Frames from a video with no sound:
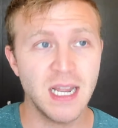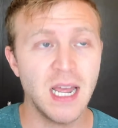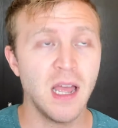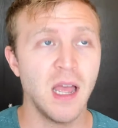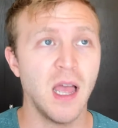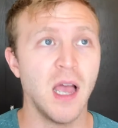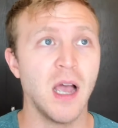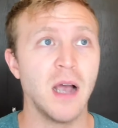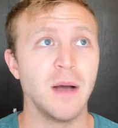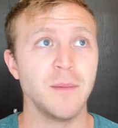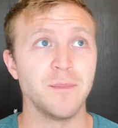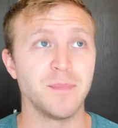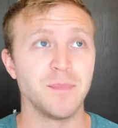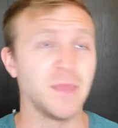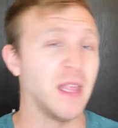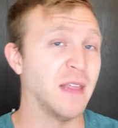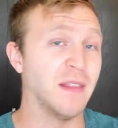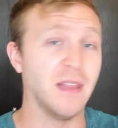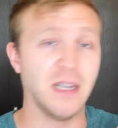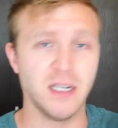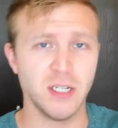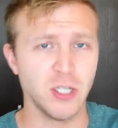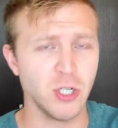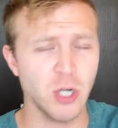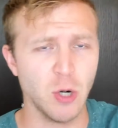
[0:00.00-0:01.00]
And
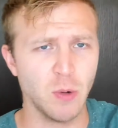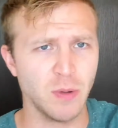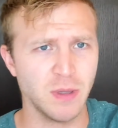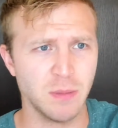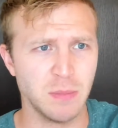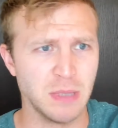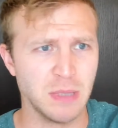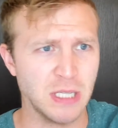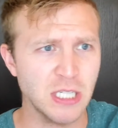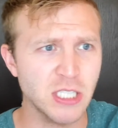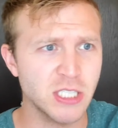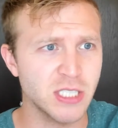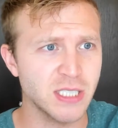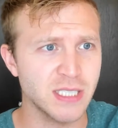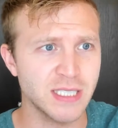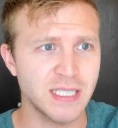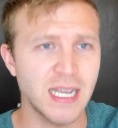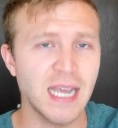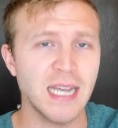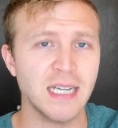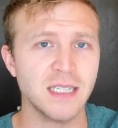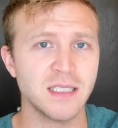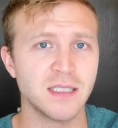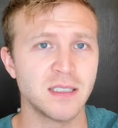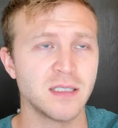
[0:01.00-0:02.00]
then, in the malicious
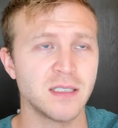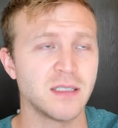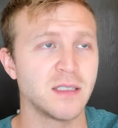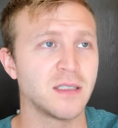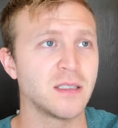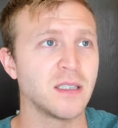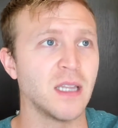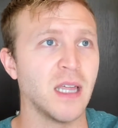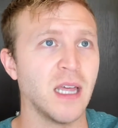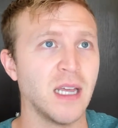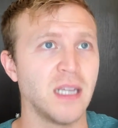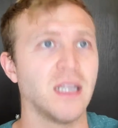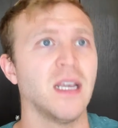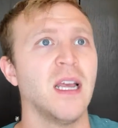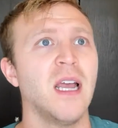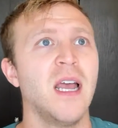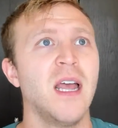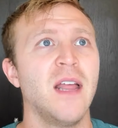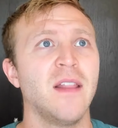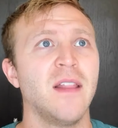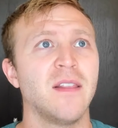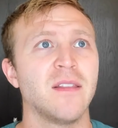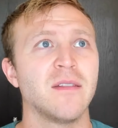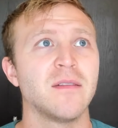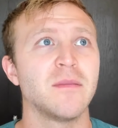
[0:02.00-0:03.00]
case, like
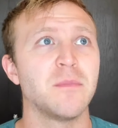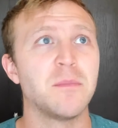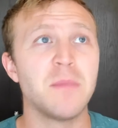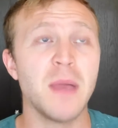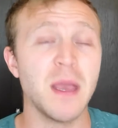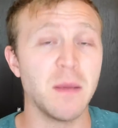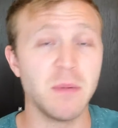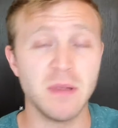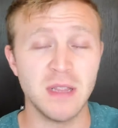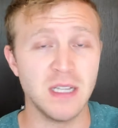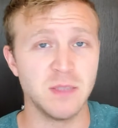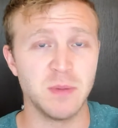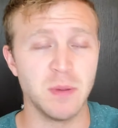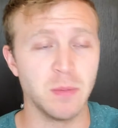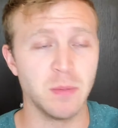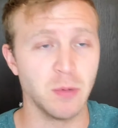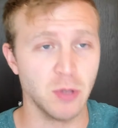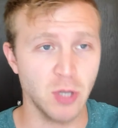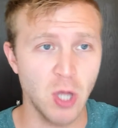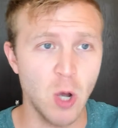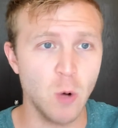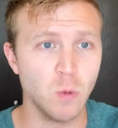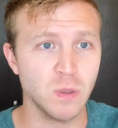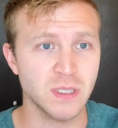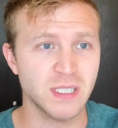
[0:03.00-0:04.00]
maybe these people
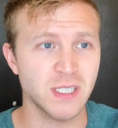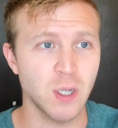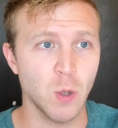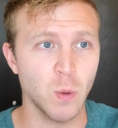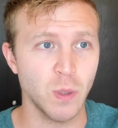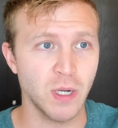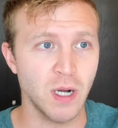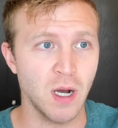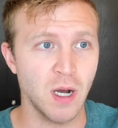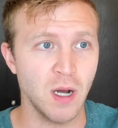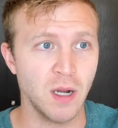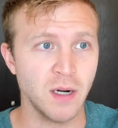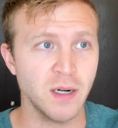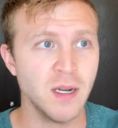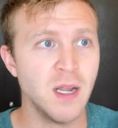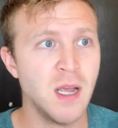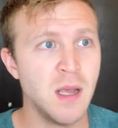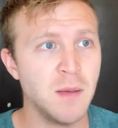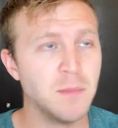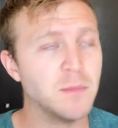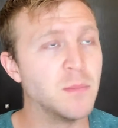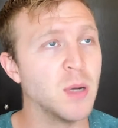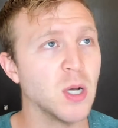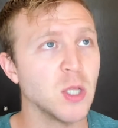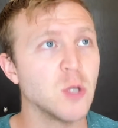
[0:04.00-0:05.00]
know what's going on,
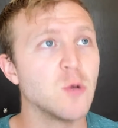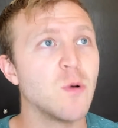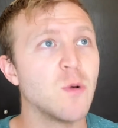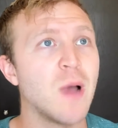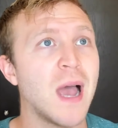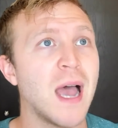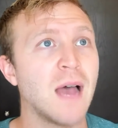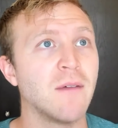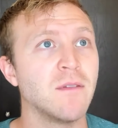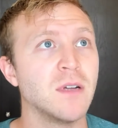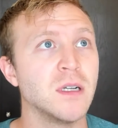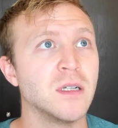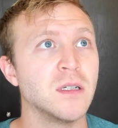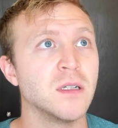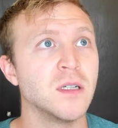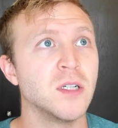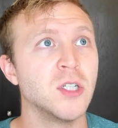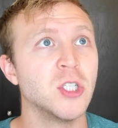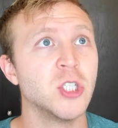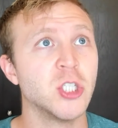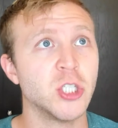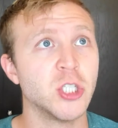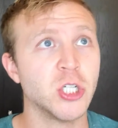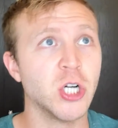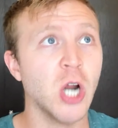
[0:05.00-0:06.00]
but you haven't
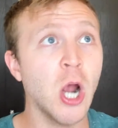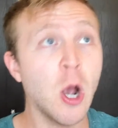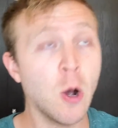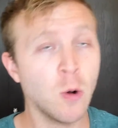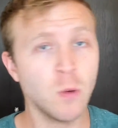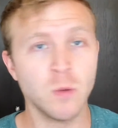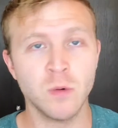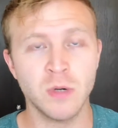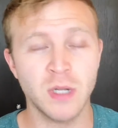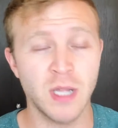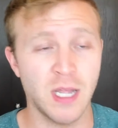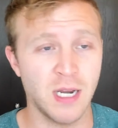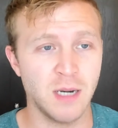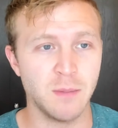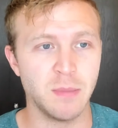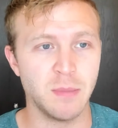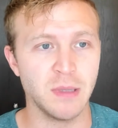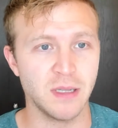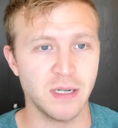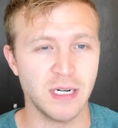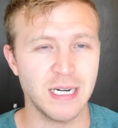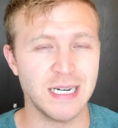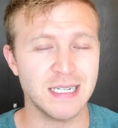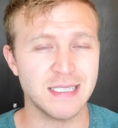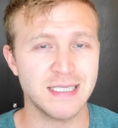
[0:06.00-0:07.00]
shown an
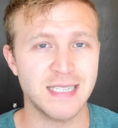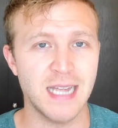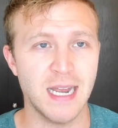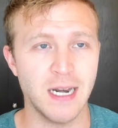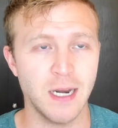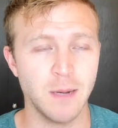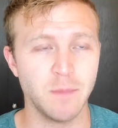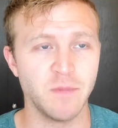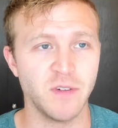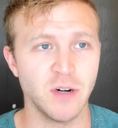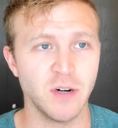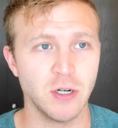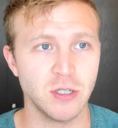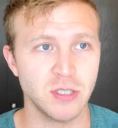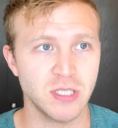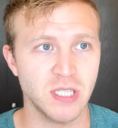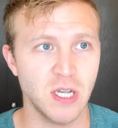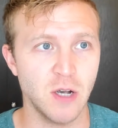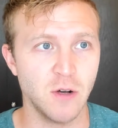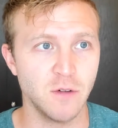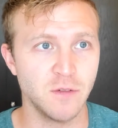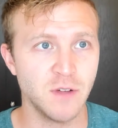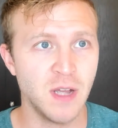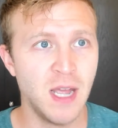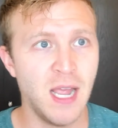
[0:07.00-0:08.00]
ability to stand up for
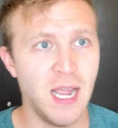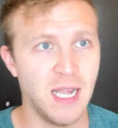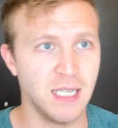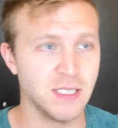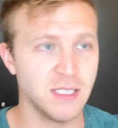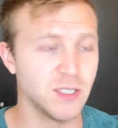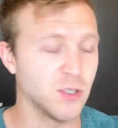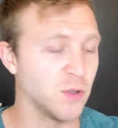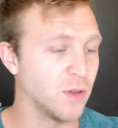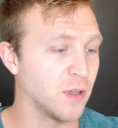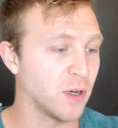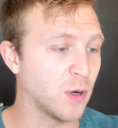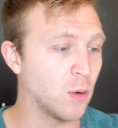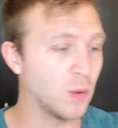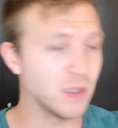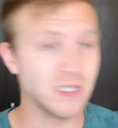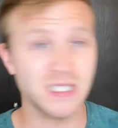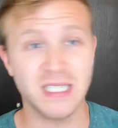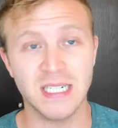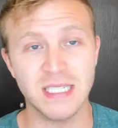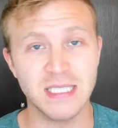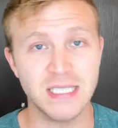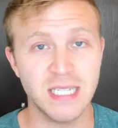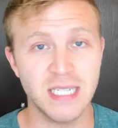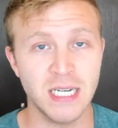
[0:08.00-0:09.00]
yourself, and so they're going to
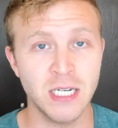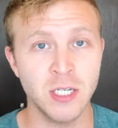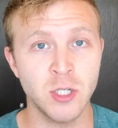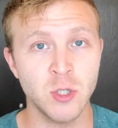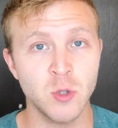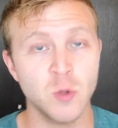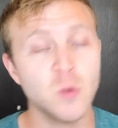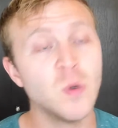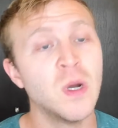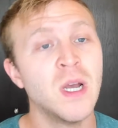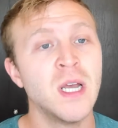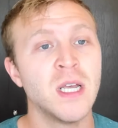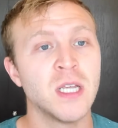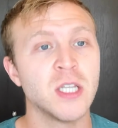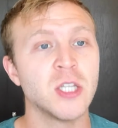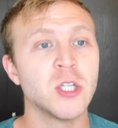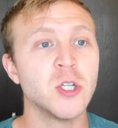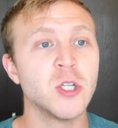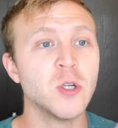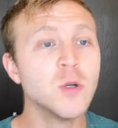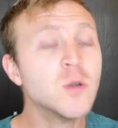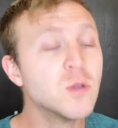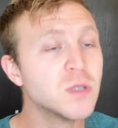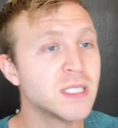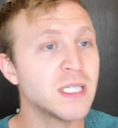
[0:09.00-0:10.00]
continue
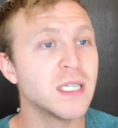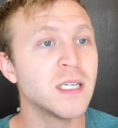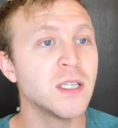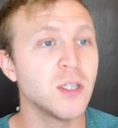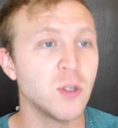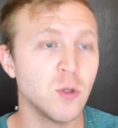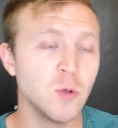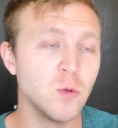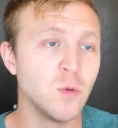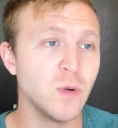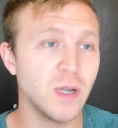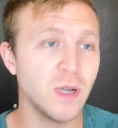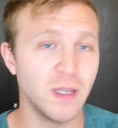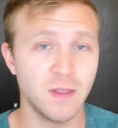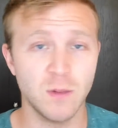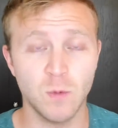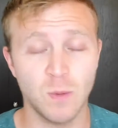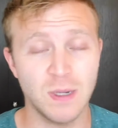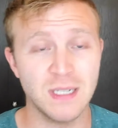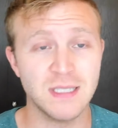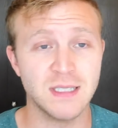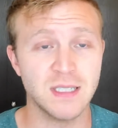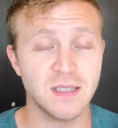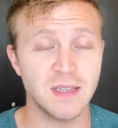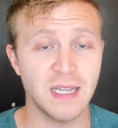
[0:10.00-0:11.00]
using you in the
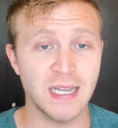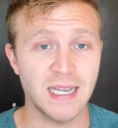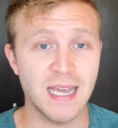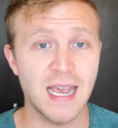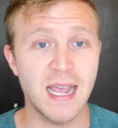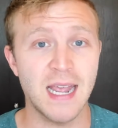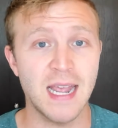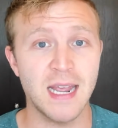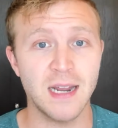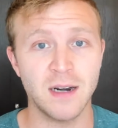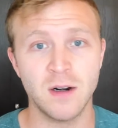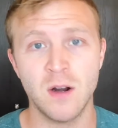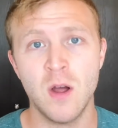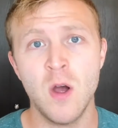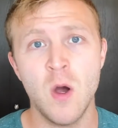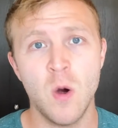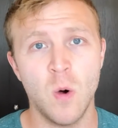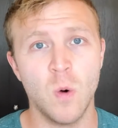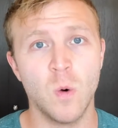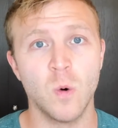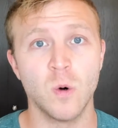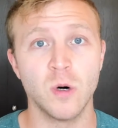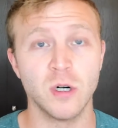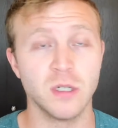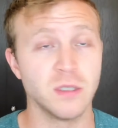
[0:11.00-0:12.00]
ways that they can,
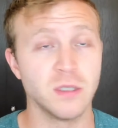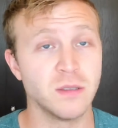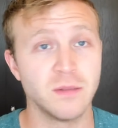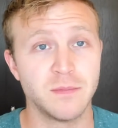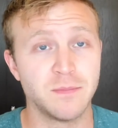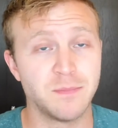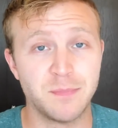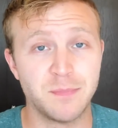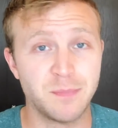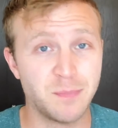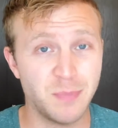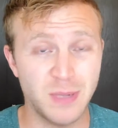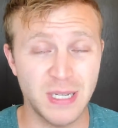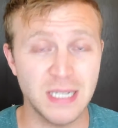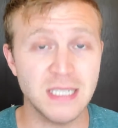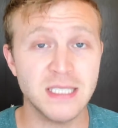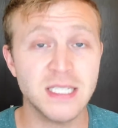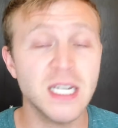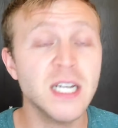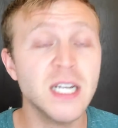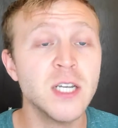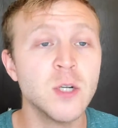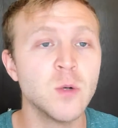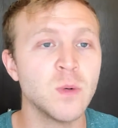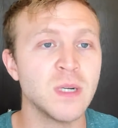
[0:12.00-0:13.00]
or
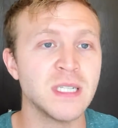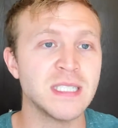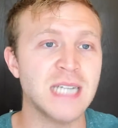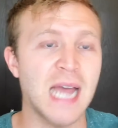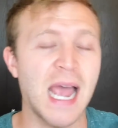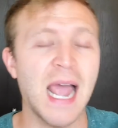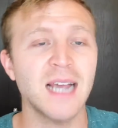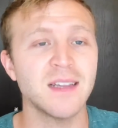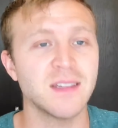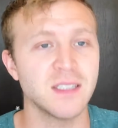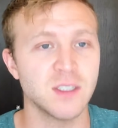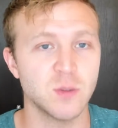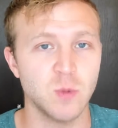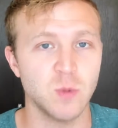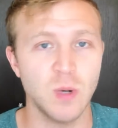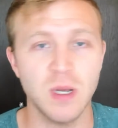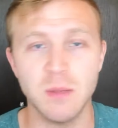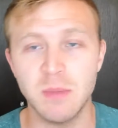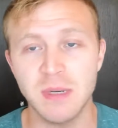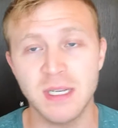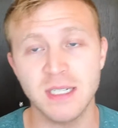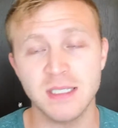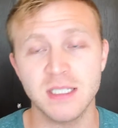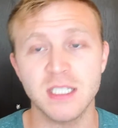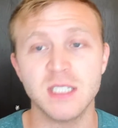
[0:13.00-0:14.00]
continuing to act this way
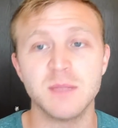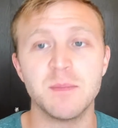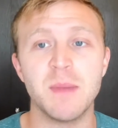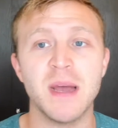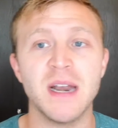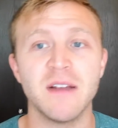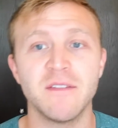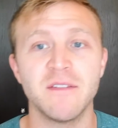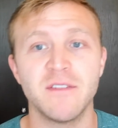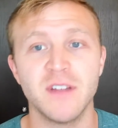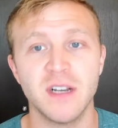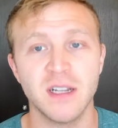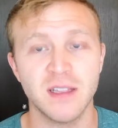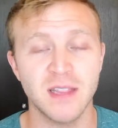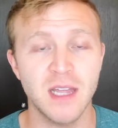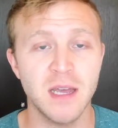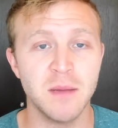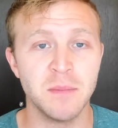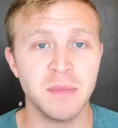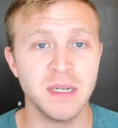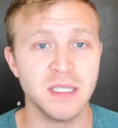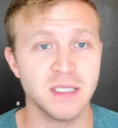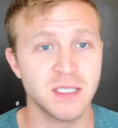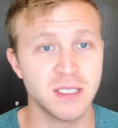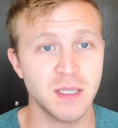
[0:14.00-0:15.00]
because it's benefiting them
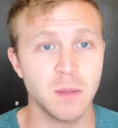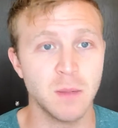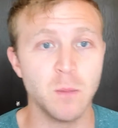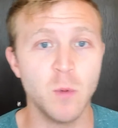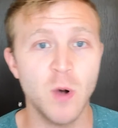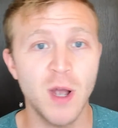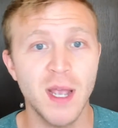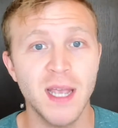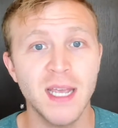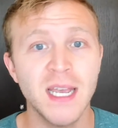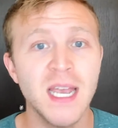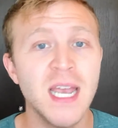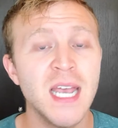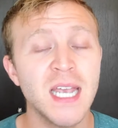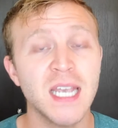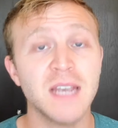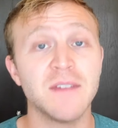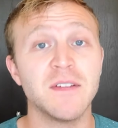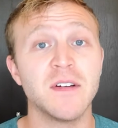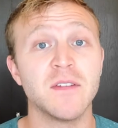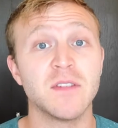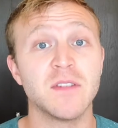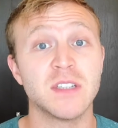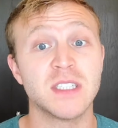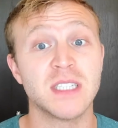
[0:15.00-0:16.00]
in some way, even
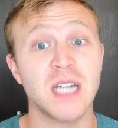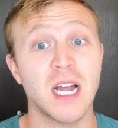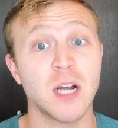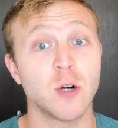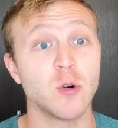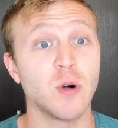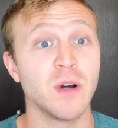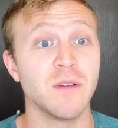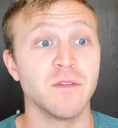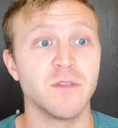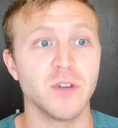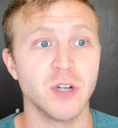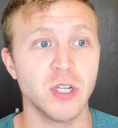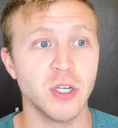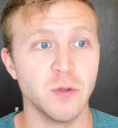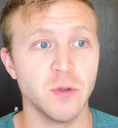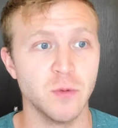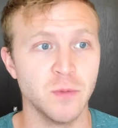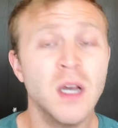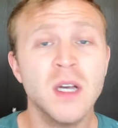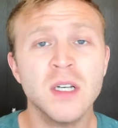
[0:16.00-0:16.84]
if it's not great for you.